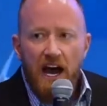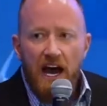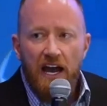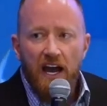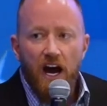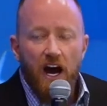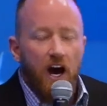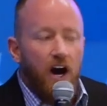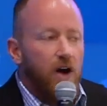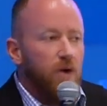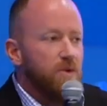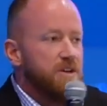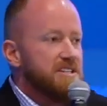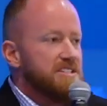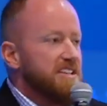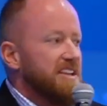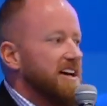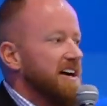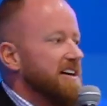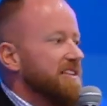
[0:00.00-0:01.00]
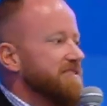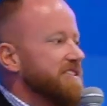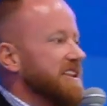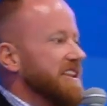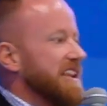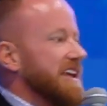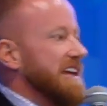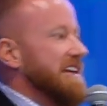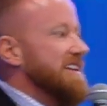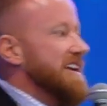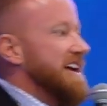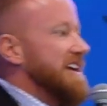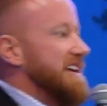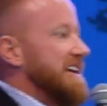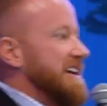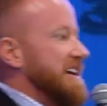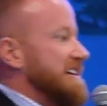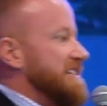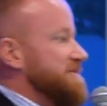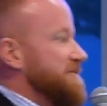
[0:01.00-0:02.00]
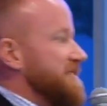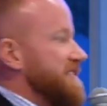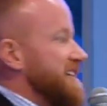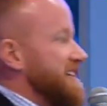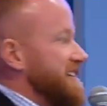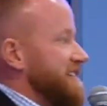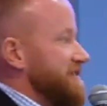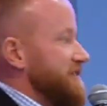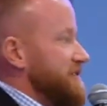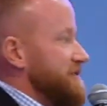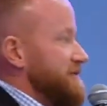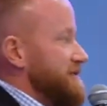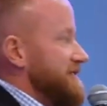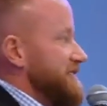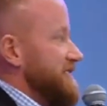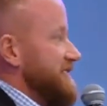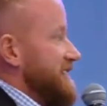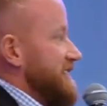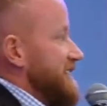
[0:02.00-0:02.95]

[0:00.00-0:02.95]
I always loved the late night gigs with all of you.